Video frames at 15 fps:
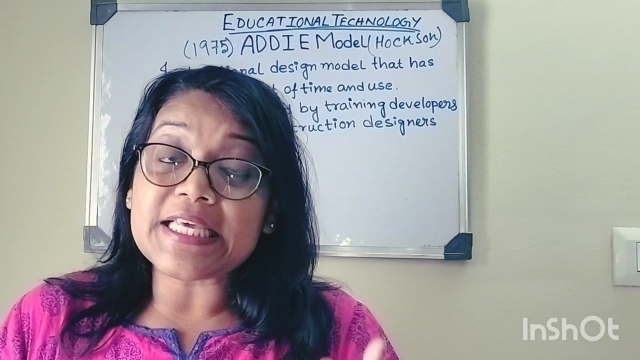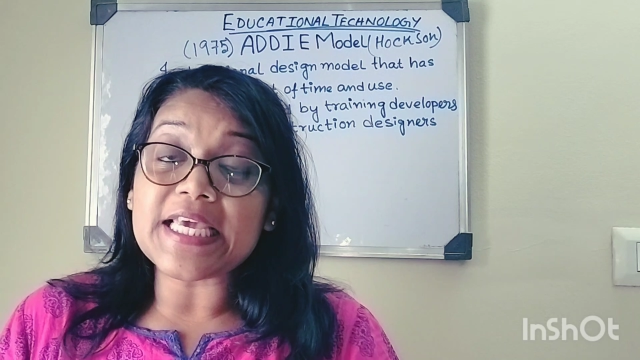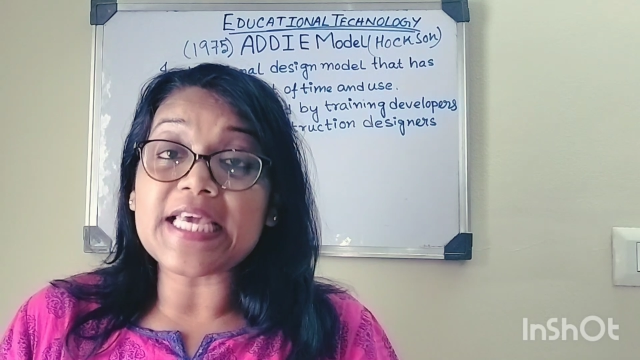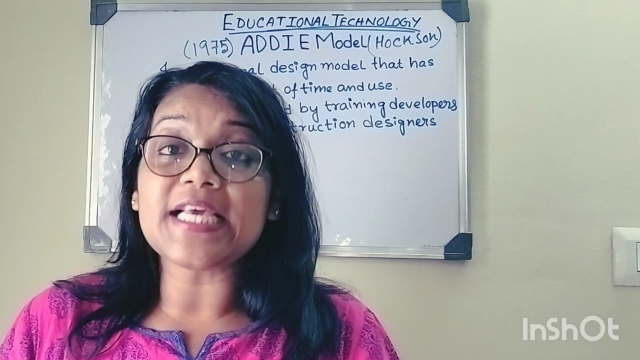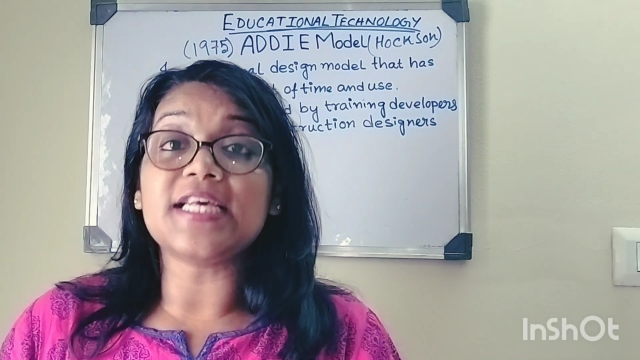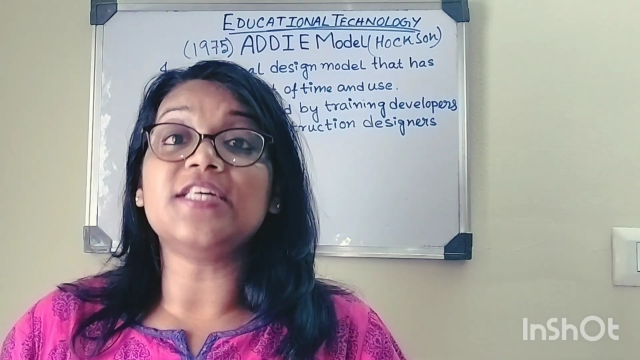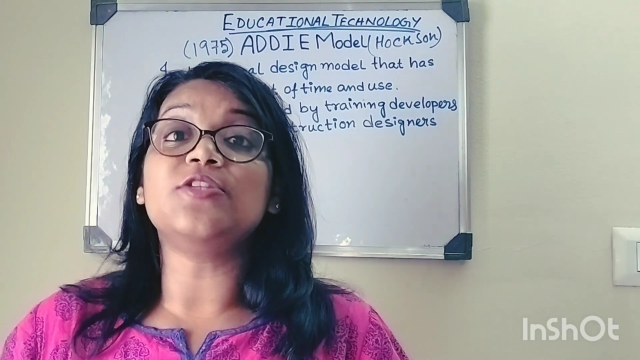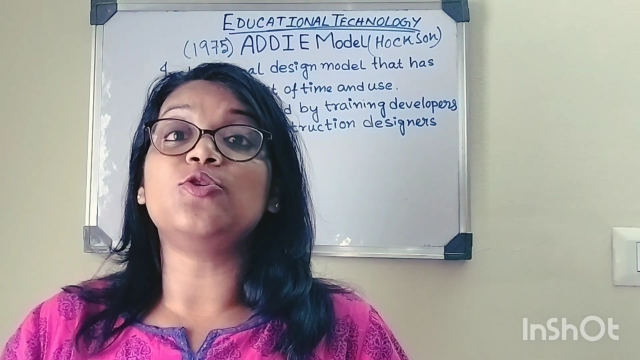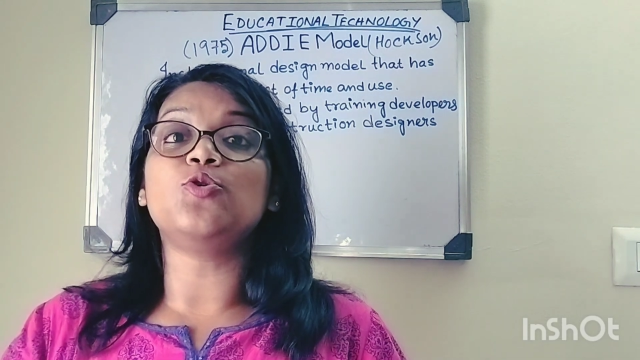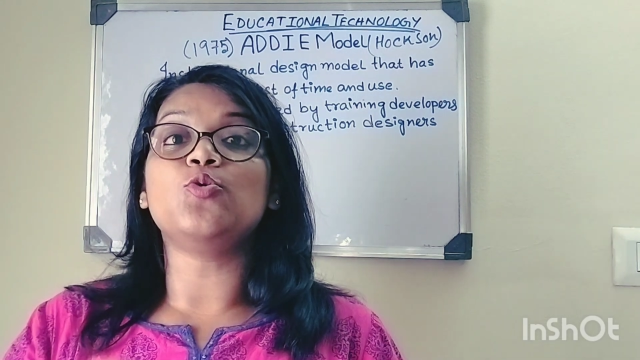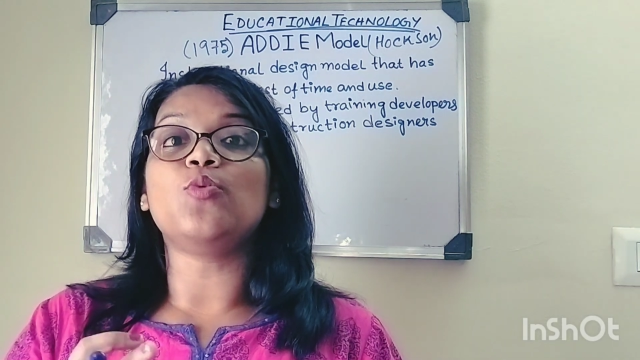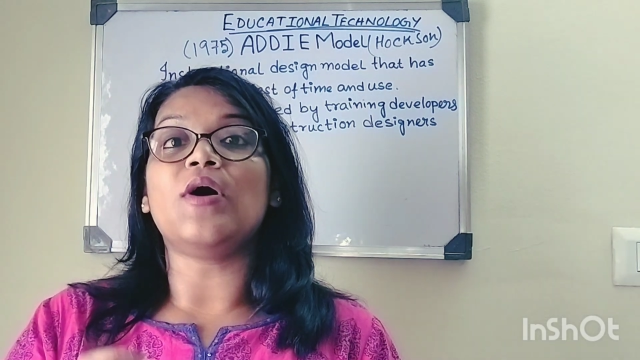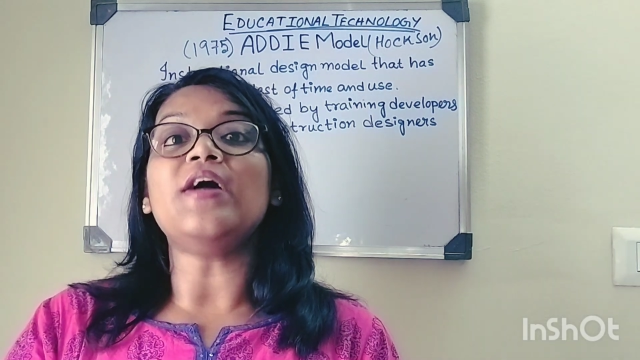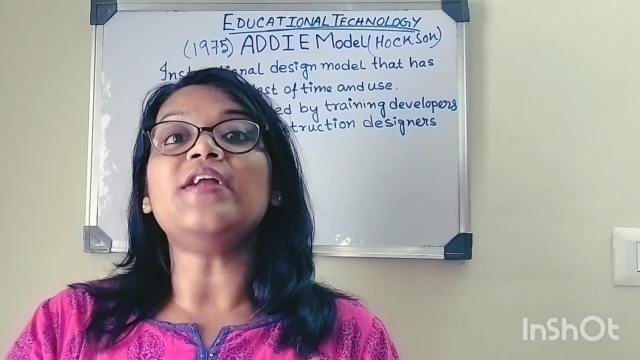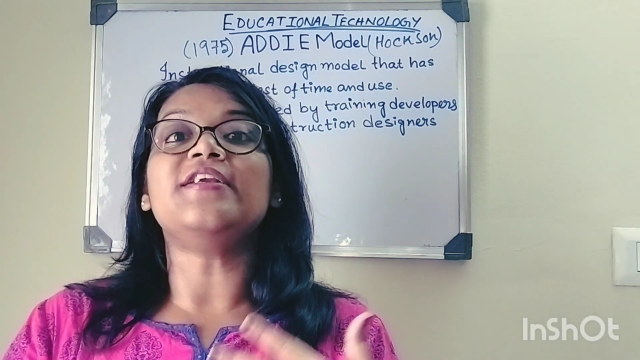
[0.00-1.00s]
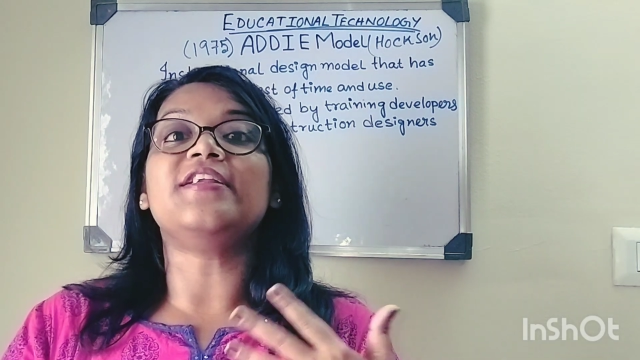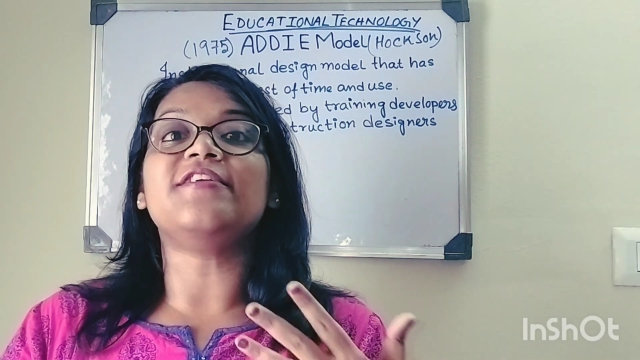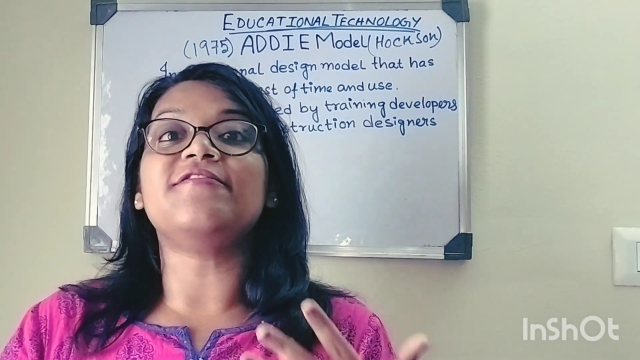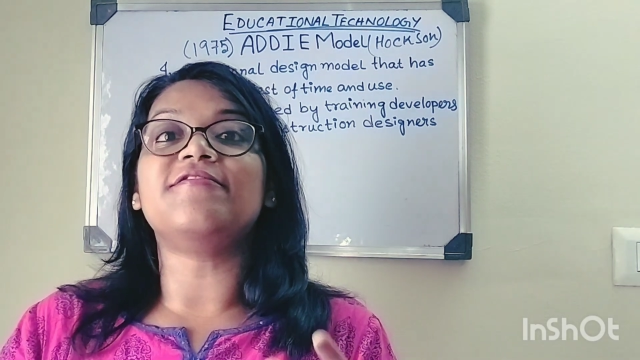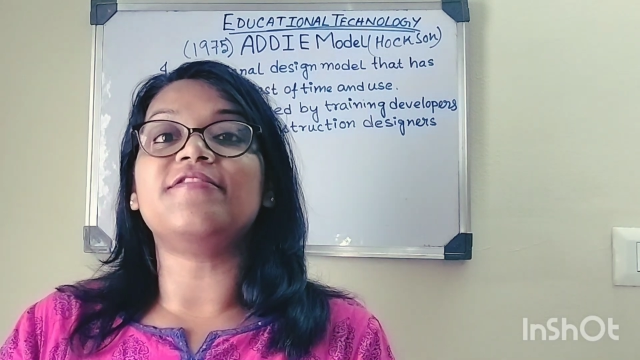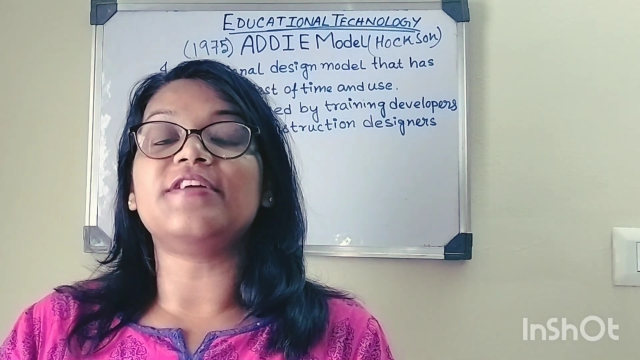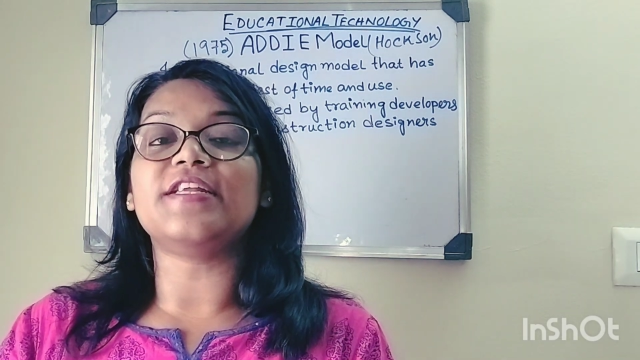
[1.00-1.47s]
think through a
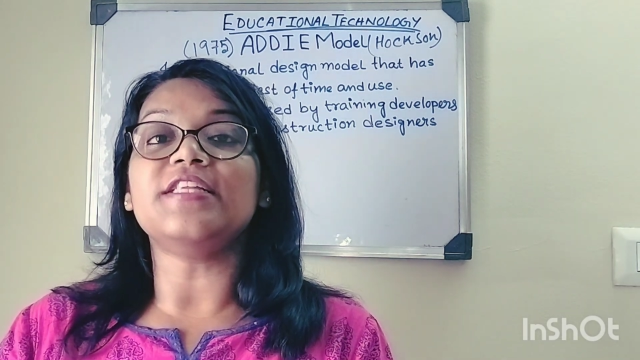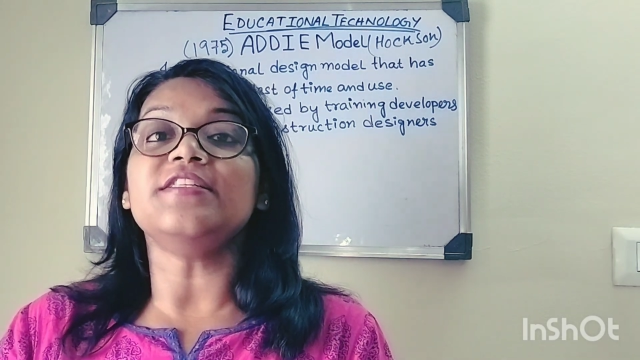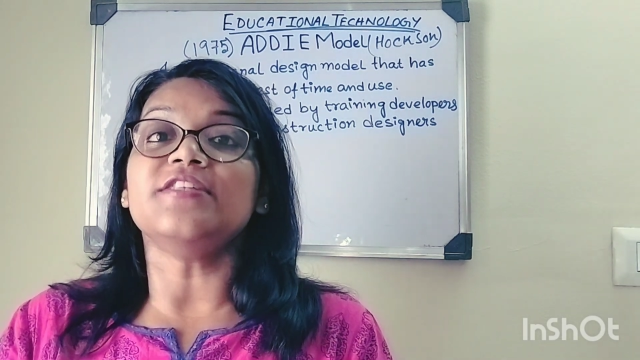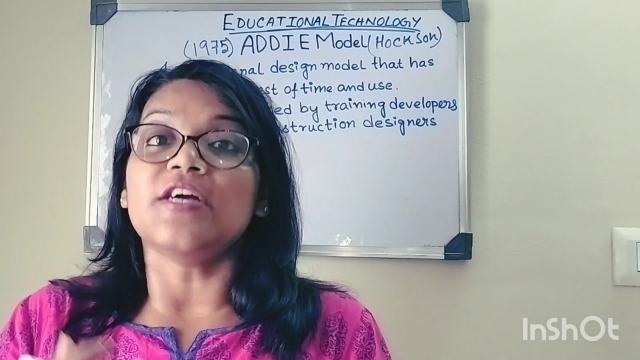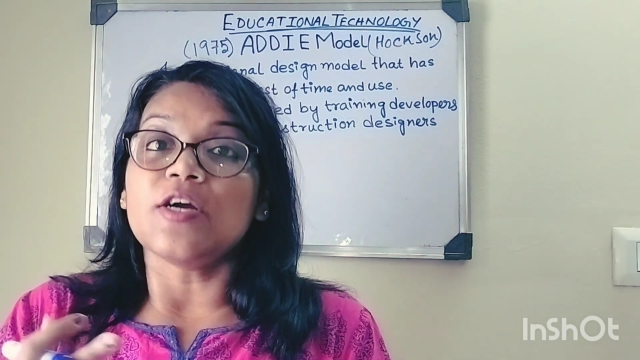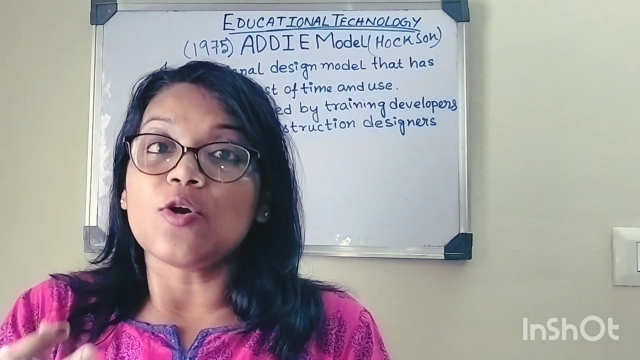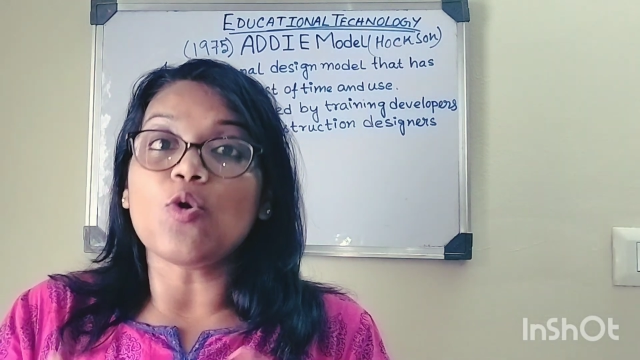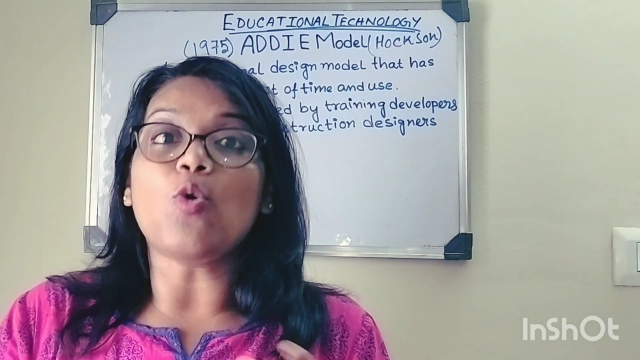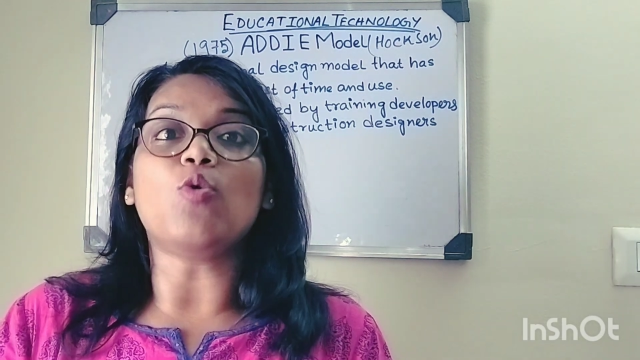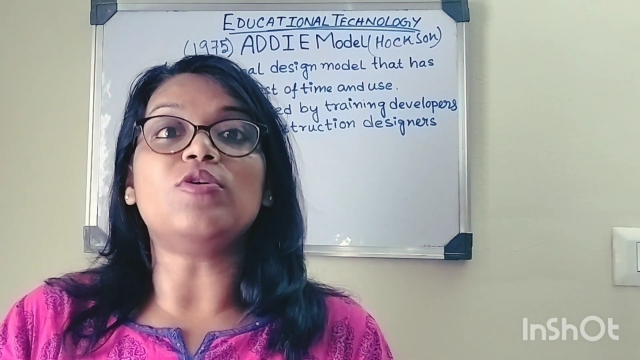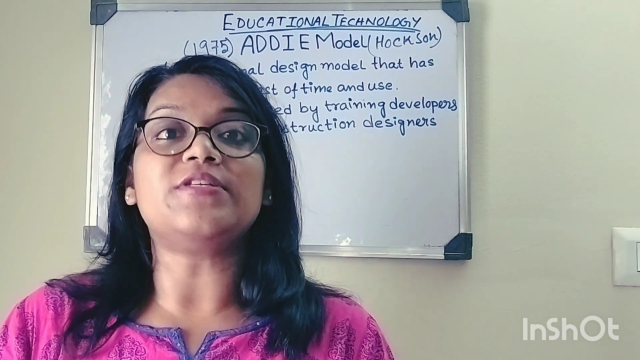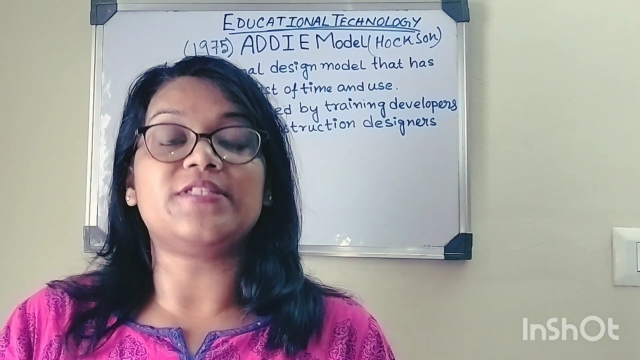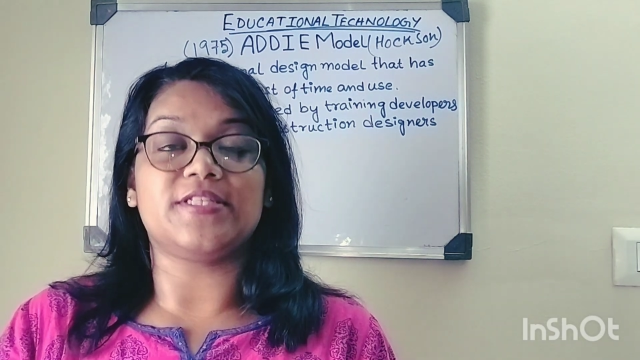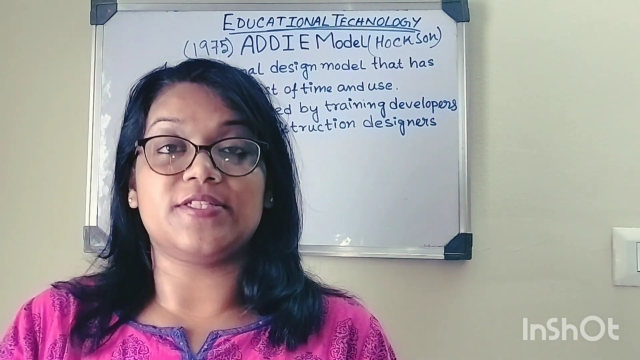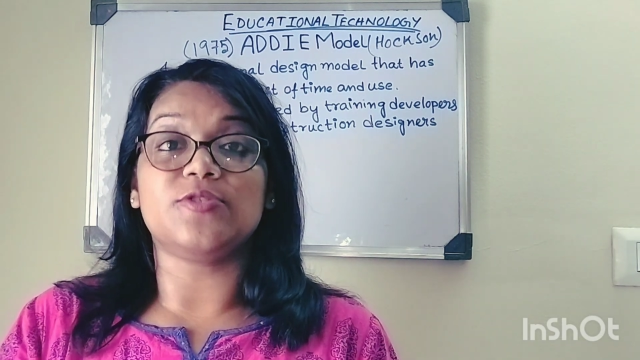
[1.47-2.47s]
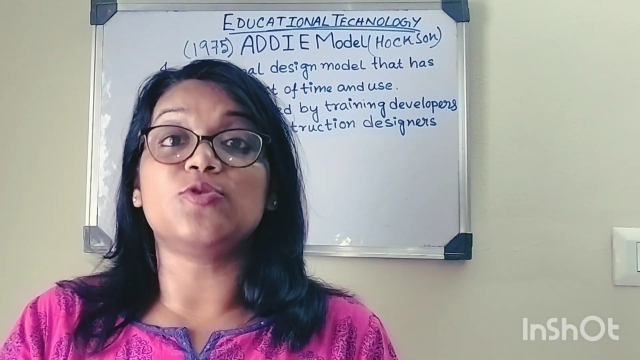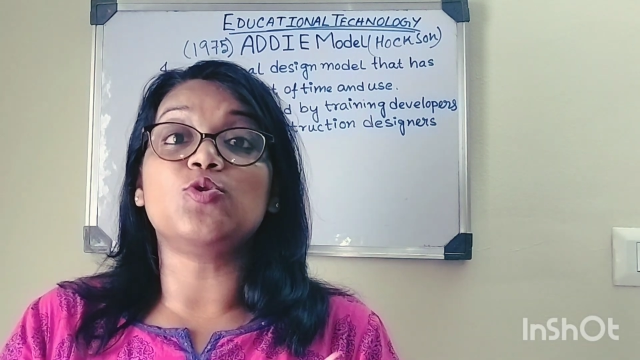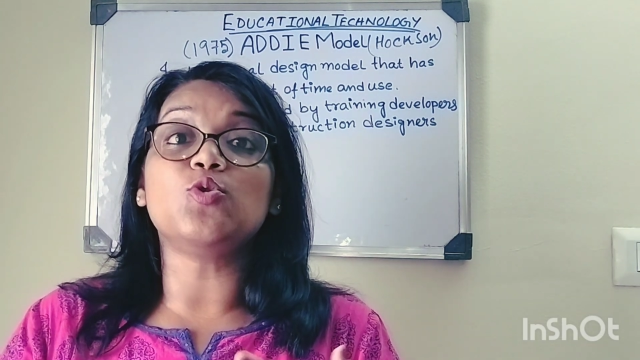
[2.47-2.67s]
different courses,